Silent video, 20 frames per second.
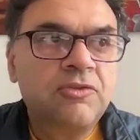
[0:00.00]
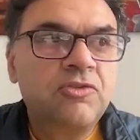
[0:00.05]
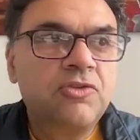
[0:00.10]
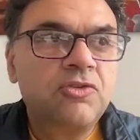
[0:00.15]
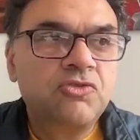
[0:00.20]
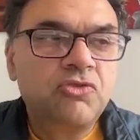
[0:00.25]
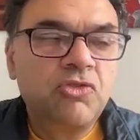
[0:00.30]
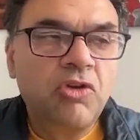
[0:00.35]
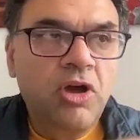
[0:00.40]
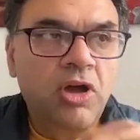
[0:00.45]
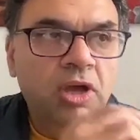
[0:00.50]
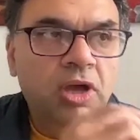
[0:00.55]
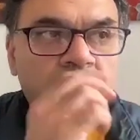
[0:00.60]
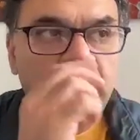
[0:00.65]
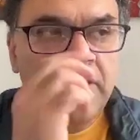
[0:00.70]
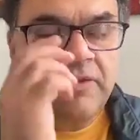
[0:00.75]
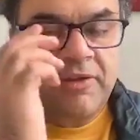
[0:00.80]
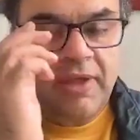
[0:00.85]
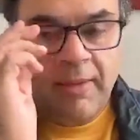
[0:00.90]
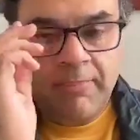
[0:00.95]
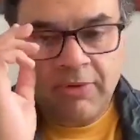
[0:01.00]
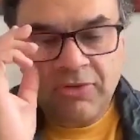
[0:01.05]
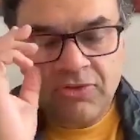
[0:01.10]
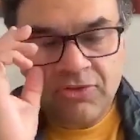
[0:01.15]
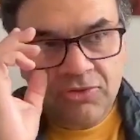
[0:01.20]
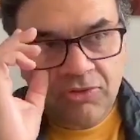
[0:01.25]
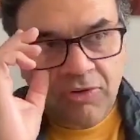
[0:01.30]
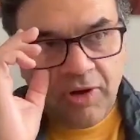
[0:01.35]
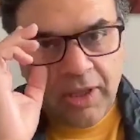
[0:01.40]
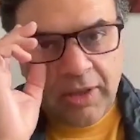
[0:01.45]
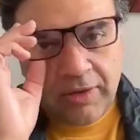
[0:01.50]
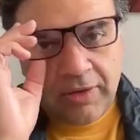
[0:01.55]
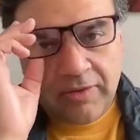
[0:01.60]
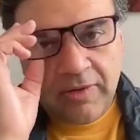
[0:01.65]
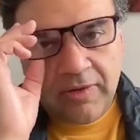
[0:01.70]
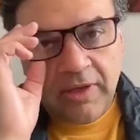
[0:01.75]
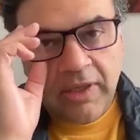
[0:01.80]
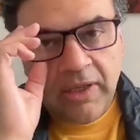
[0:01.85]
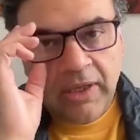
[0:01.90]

to try and demonstrate